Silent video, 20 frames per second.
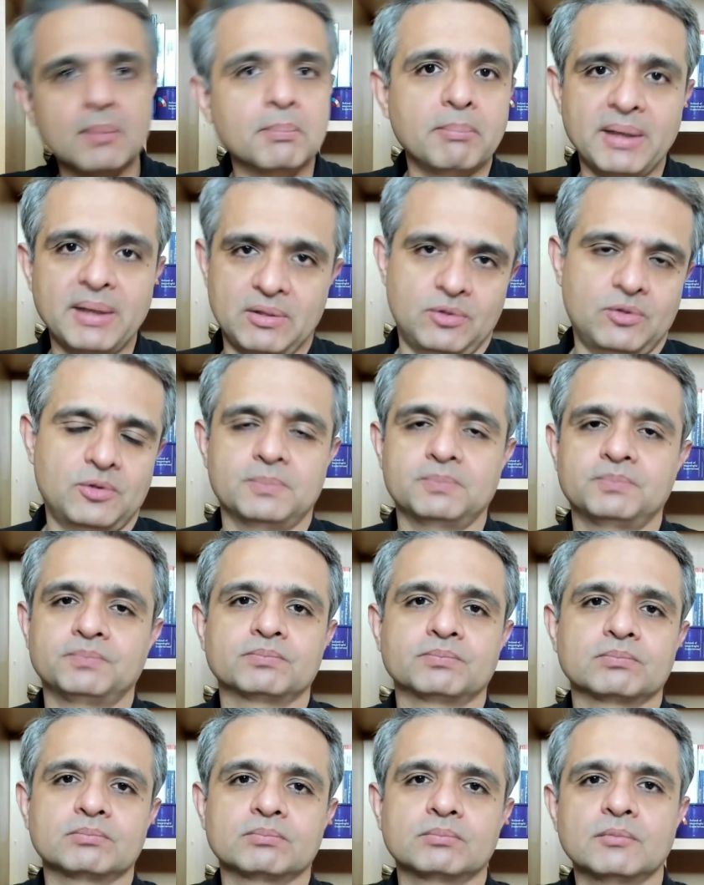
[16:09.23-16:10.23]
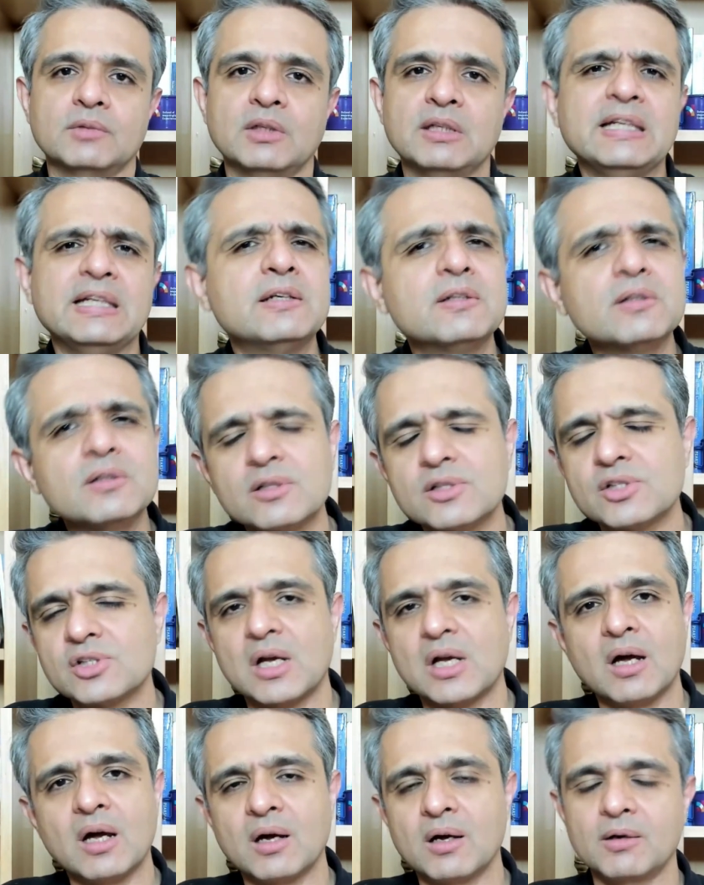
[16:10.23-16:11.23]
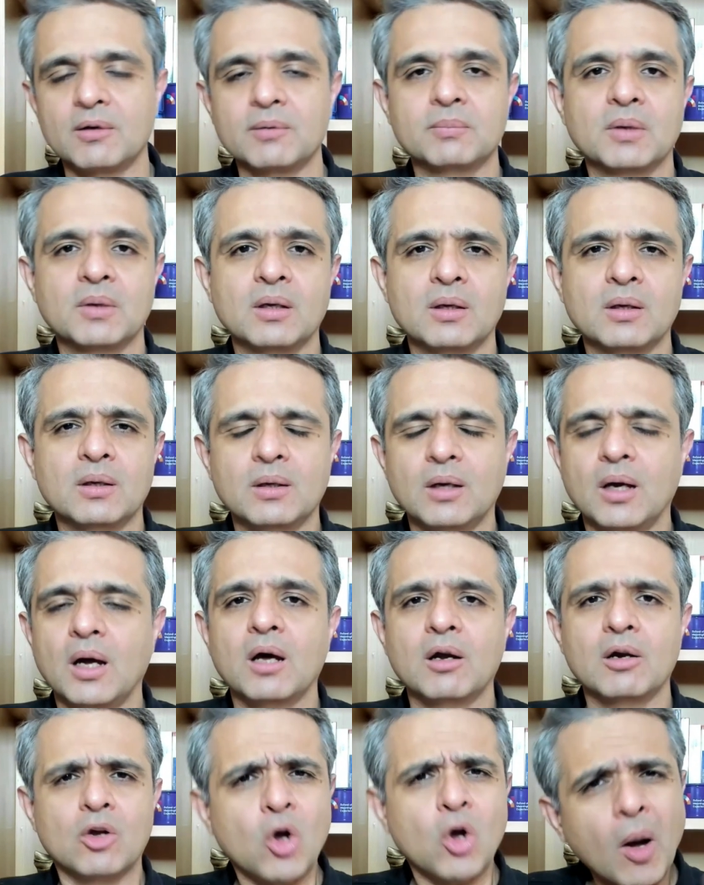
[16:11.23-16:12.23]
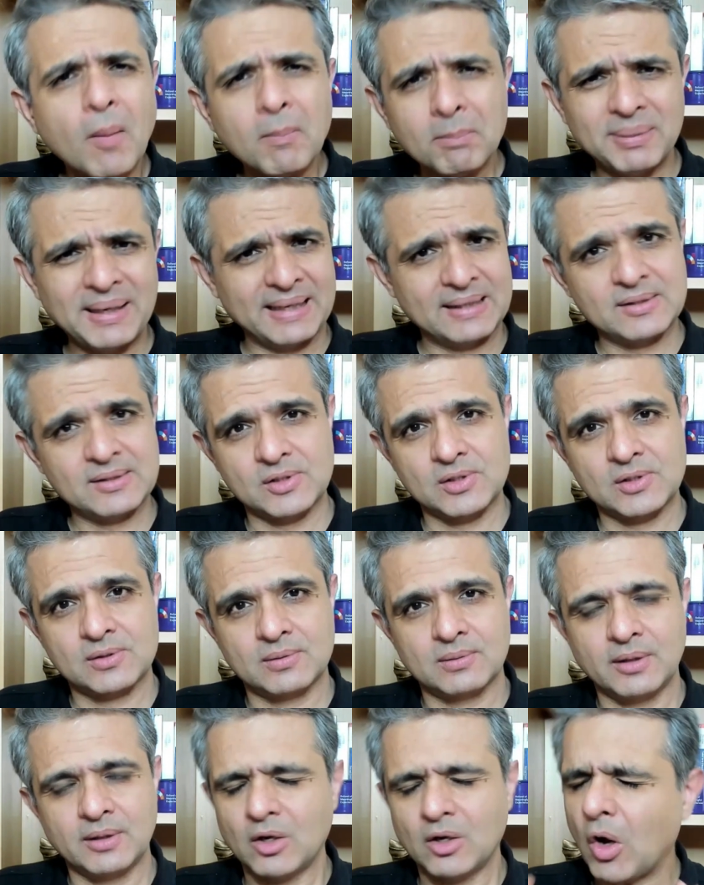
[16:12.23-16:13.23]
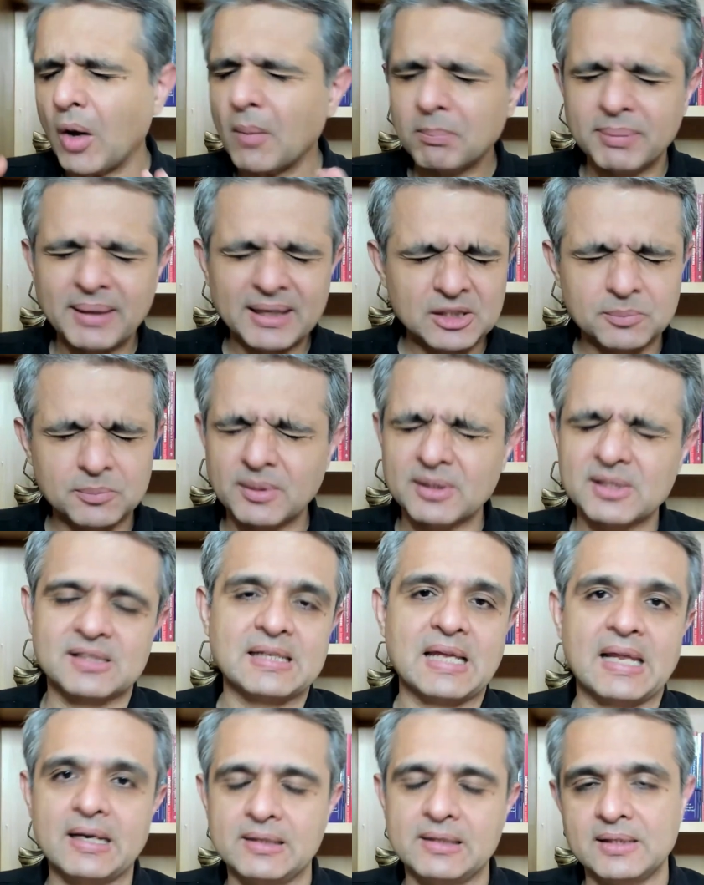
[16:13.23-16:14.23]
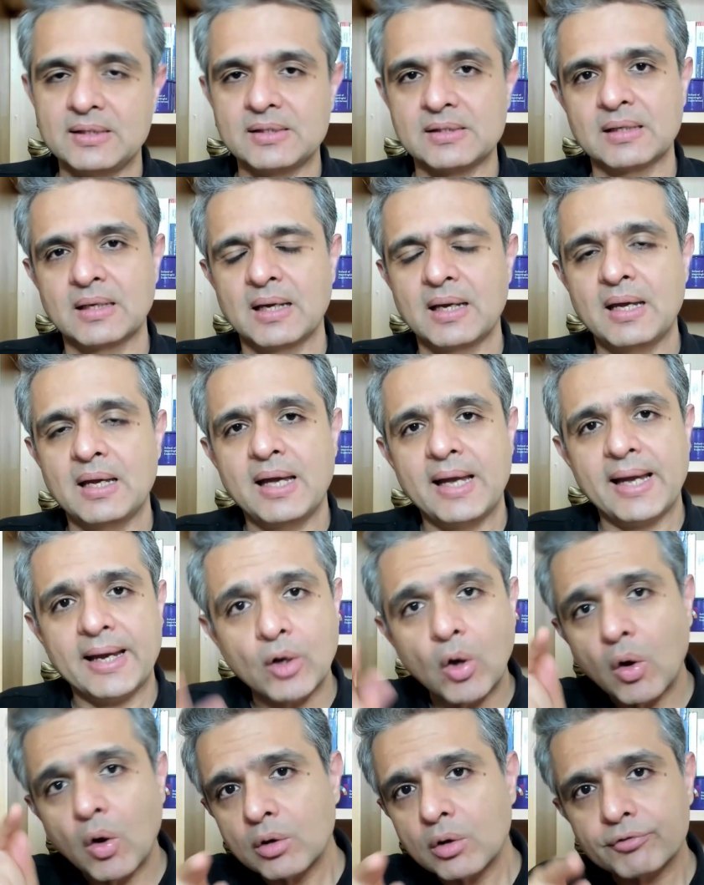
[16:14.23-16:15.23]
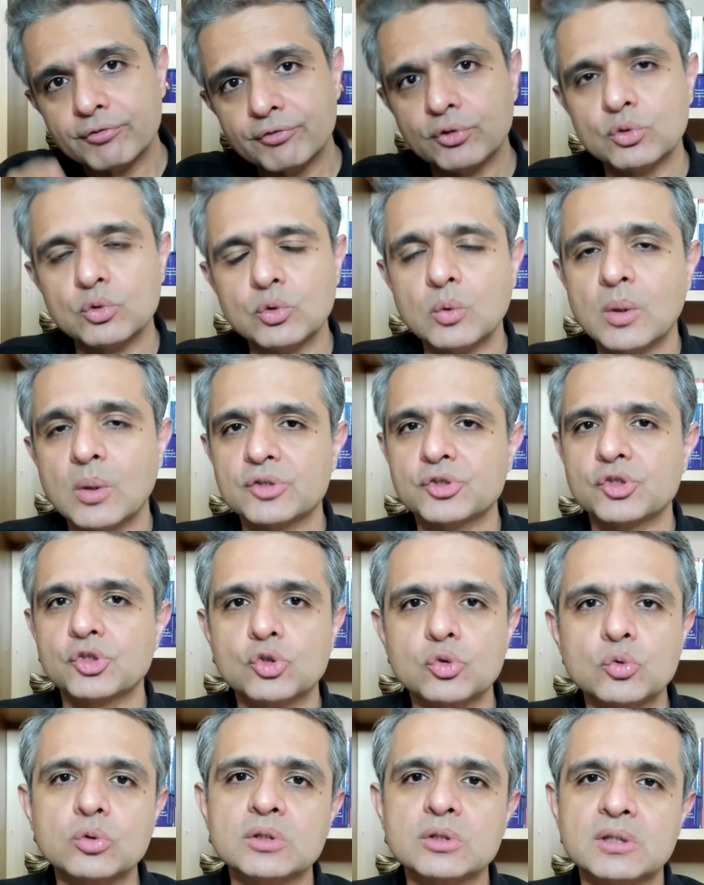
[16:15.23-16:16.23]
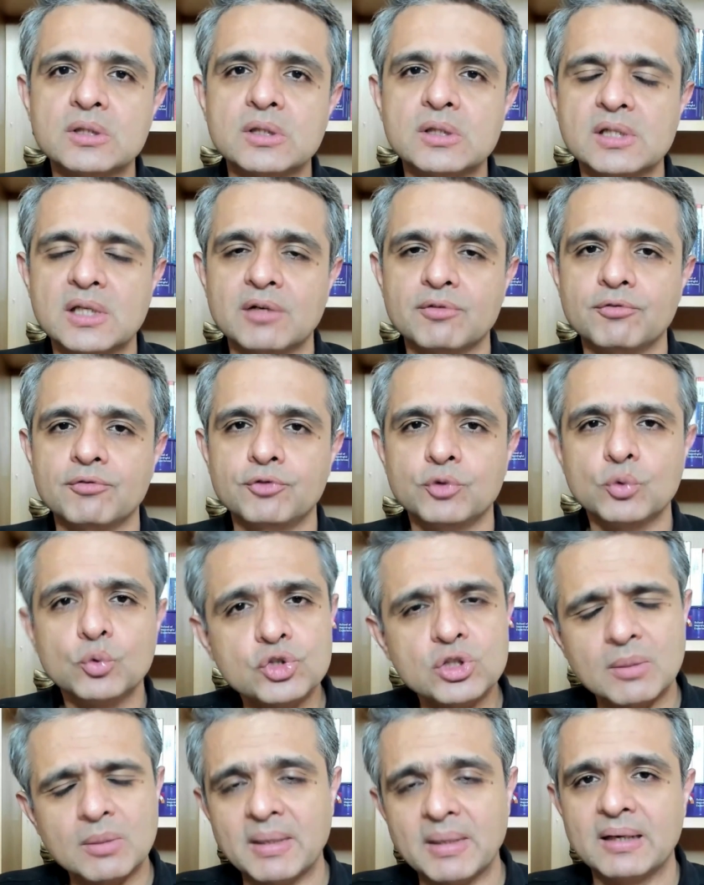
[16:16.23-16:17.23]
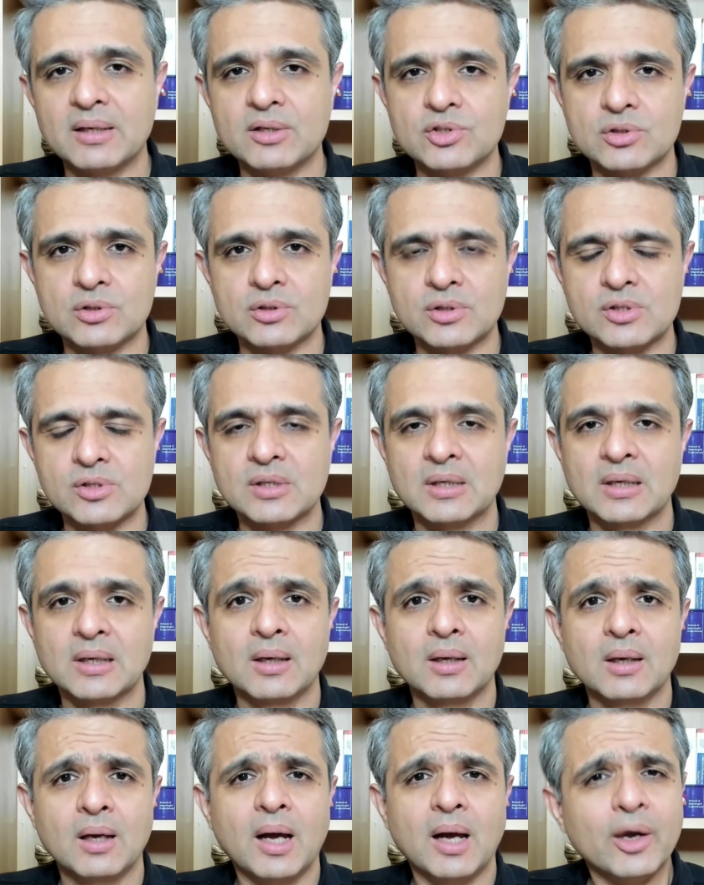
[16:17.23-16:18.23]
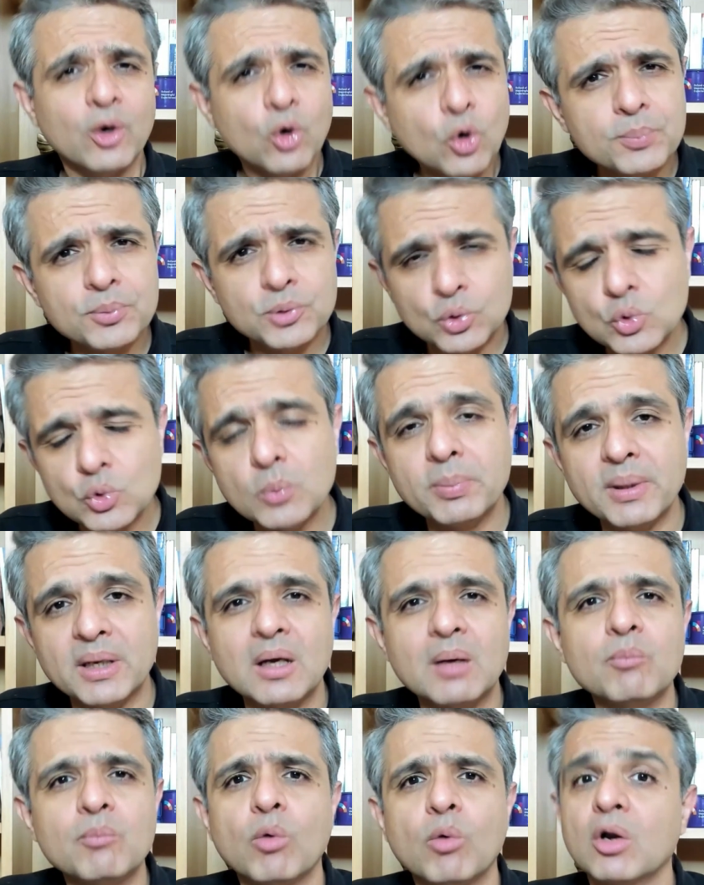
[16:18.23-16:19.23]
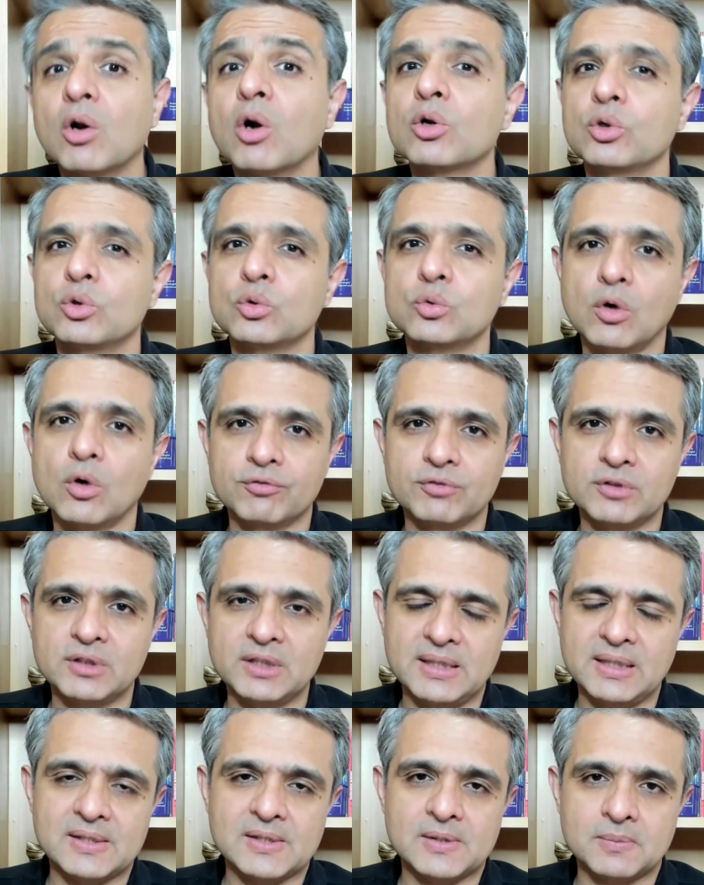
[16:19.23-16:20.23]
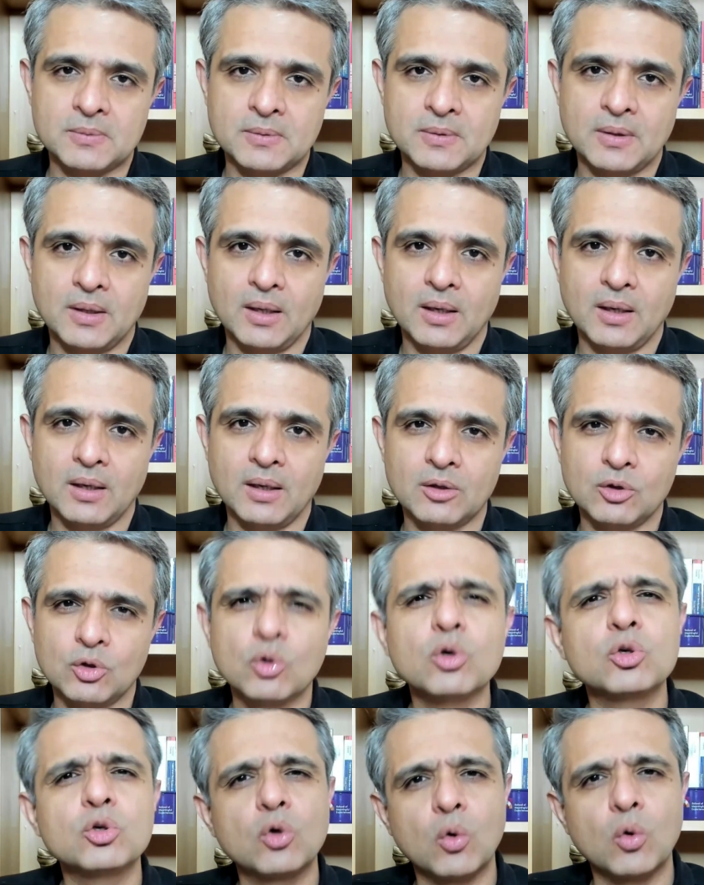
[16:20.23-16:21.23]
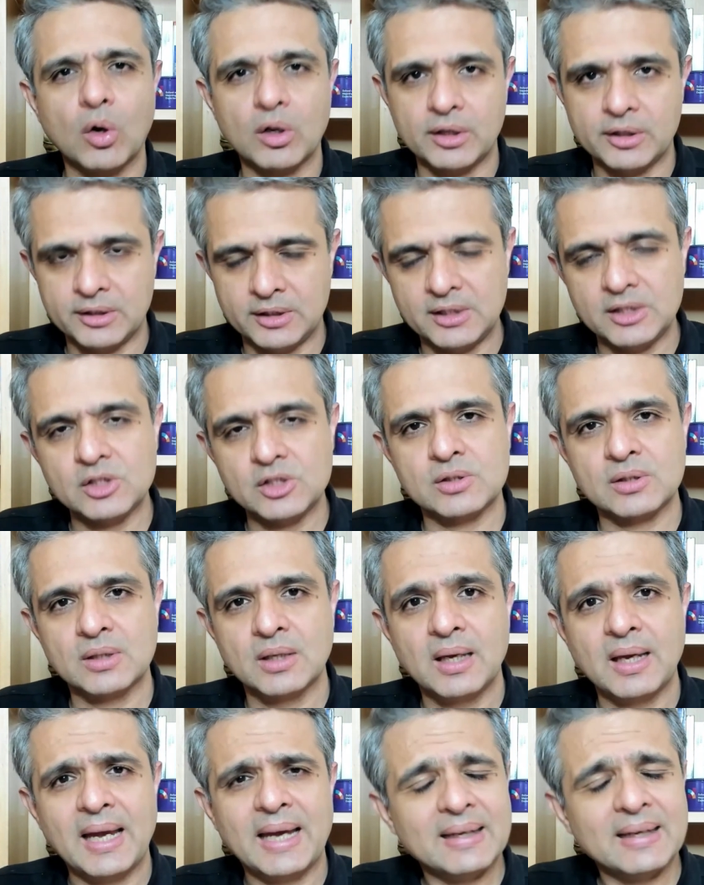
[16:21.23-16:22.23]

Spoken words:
myth. Leaders are complex, complex personalities. And all of you who are students and future managers, I hope you become one or two of these good qualities and